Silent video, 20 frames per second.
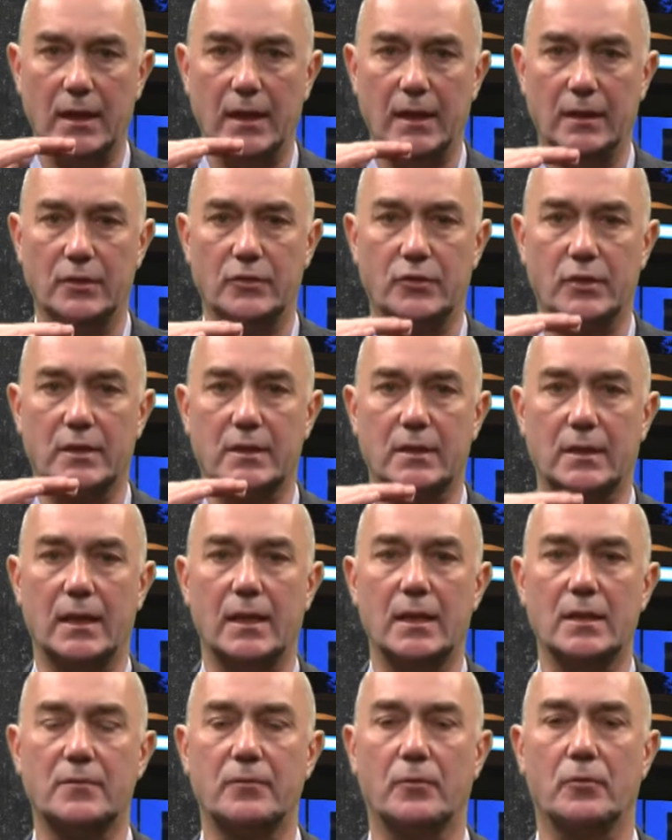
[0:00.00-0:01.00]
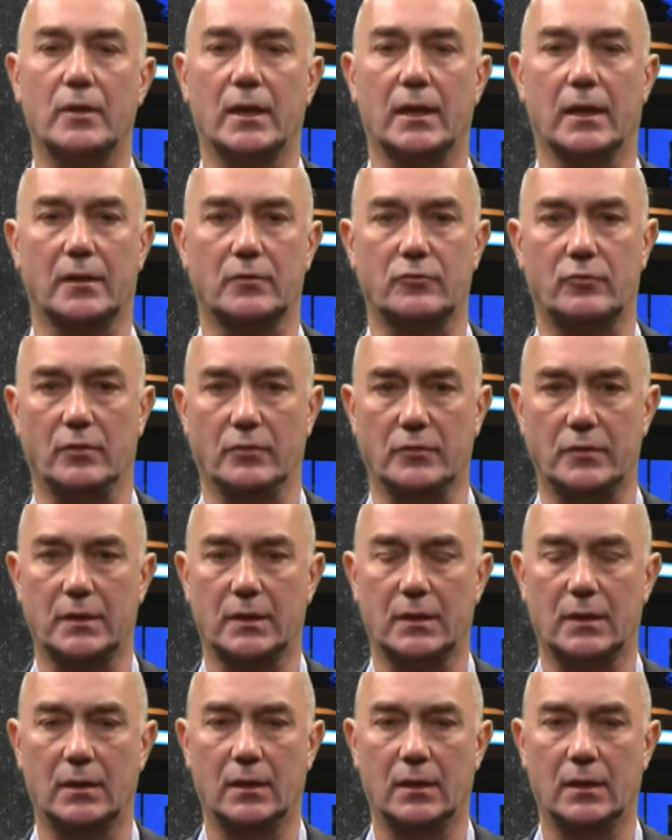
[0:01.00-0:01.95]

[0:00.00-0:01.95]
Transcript: energy states for electrons.